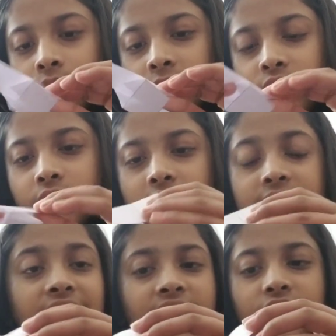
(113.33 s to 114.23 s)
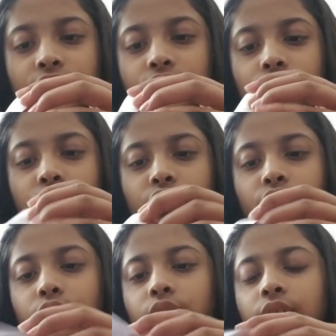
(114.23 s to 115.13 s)
So that's easier
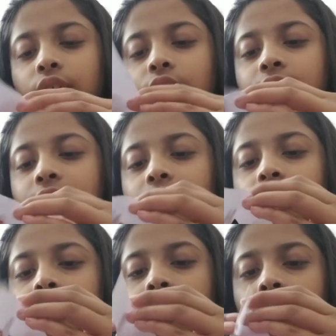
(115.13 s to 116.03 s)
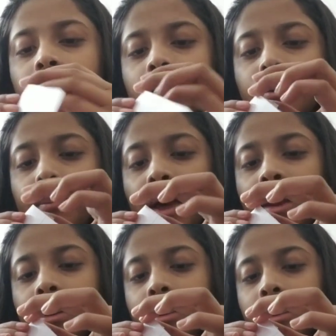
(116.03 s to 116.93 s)
to, like
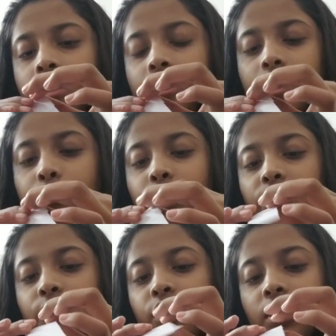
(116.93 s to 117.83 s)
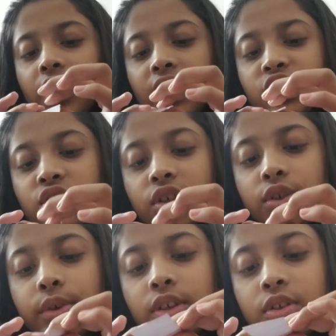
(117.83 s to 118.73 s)
bend them when we're actually
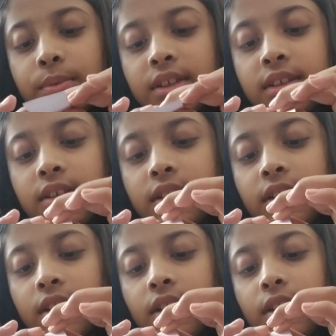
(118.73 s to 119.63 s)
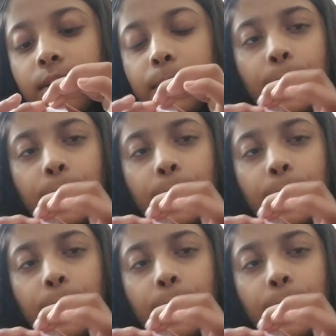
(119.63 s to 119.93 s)
going to be sticking them.